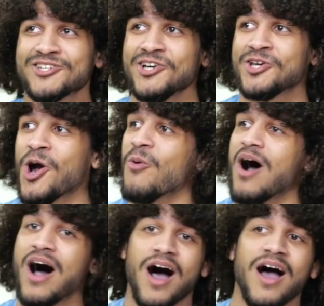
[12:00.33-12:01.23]
could go
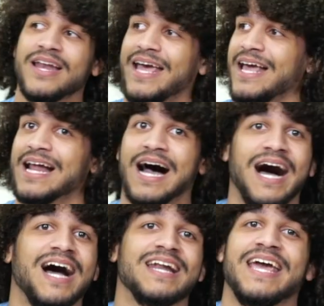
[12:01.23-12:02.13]
on and
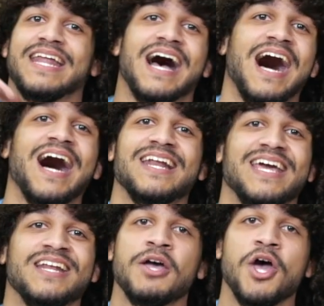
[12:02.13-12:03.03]
on and on.
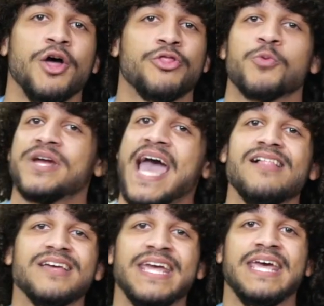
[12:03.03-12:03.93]
And the
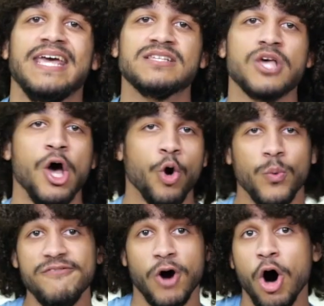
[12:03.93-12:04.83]
reality is
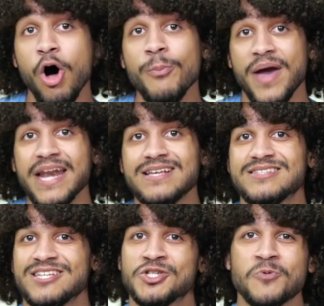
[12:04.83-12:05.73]
we've all been in
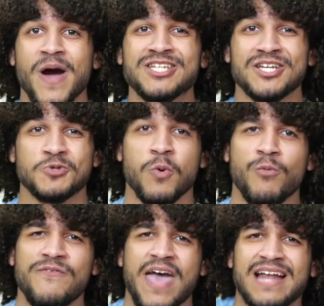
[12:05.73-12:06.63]
situations where
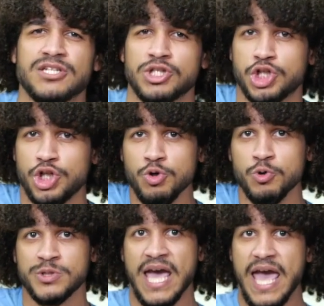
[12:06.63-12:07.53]
we've had to
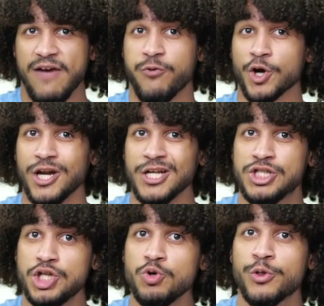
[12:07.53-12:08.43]
choose if we're gonna
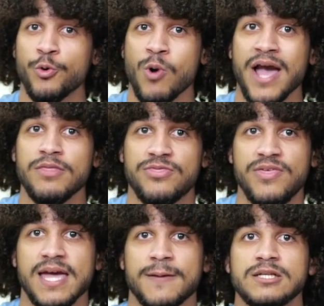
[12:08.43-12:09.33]
do the right
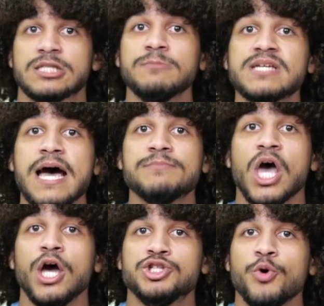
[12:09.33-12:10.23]
thing. Sometimes
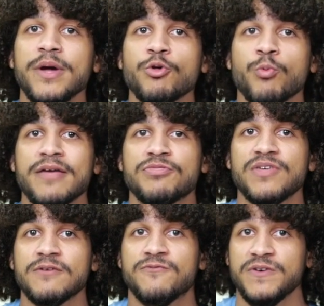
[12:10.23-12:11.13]
doing the right
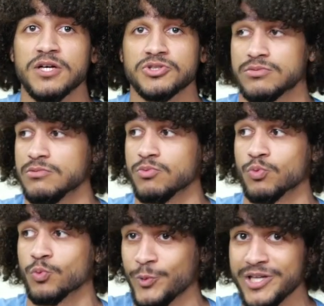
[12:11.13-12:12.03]
thing feels
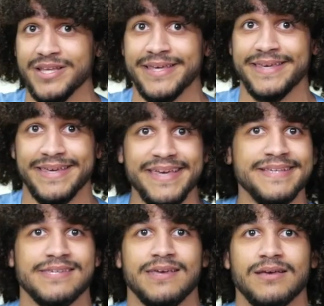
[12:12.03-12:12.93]
really
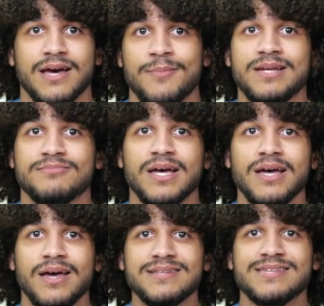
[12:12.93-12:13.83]
easy. I mean,
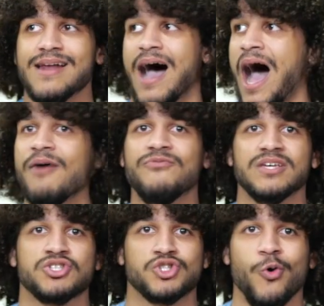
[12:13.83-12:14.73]
it's an
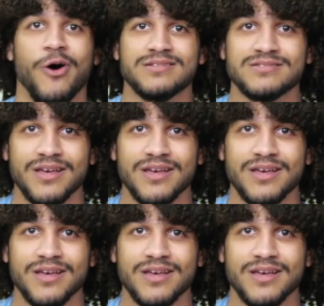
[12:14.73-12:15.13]
obvious choice.